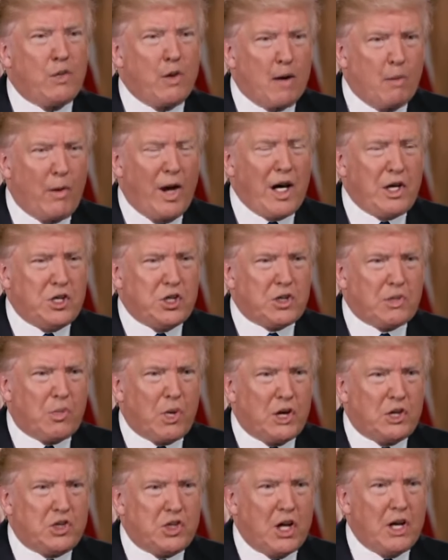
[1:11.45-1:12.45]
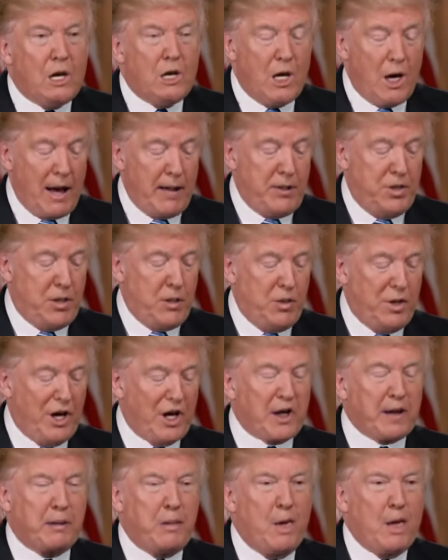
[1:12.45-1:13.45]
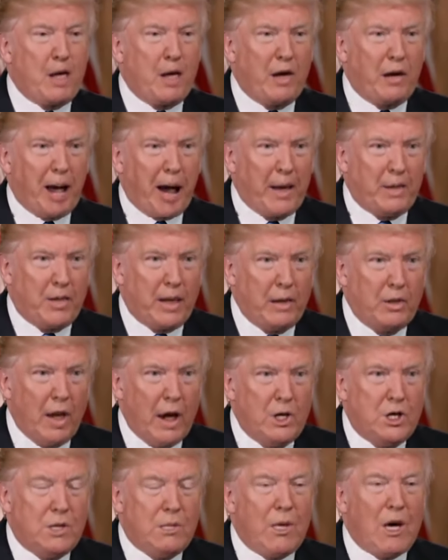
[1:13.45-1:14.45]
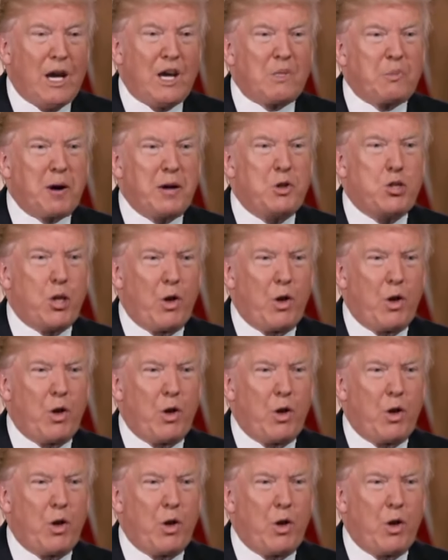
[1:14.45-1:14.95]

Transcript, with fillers: Maybe I should put sunglasses on. I think that's part of our